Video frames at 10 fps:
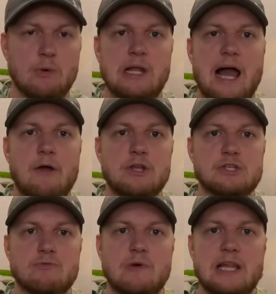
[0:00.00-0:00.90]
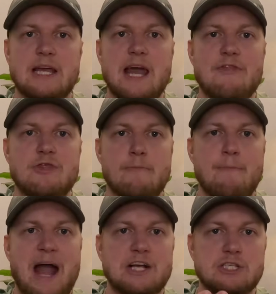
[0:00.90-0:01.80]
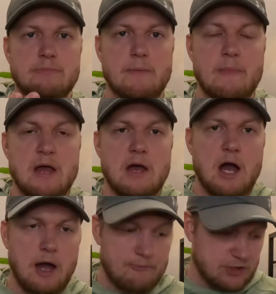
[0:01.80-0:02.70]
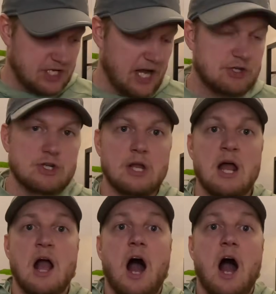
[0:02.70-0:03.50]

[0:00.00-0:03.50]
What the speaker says: to allow you to really get the maximum protection.